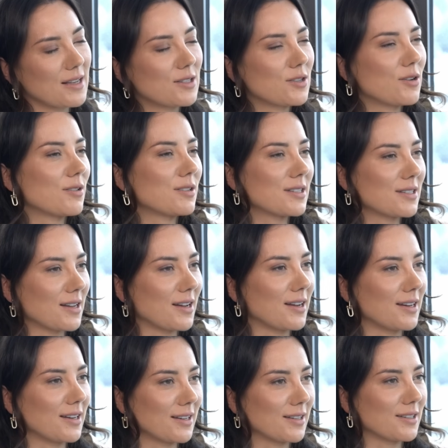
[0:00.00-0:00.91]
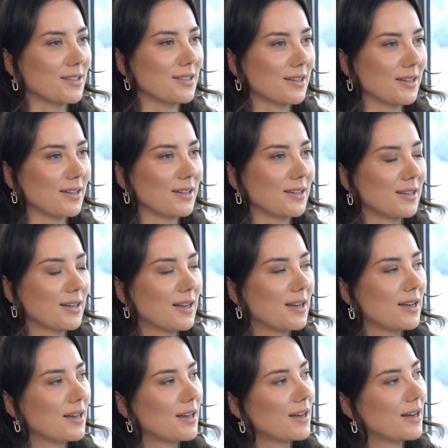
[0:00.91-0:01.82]
It's not designer.
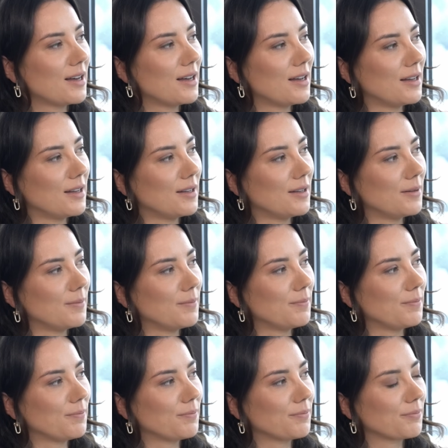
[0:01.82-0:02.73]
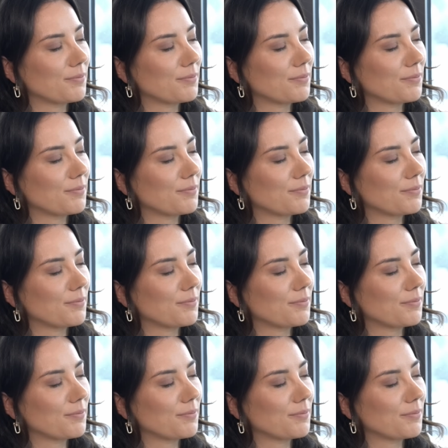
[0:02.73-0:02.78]
For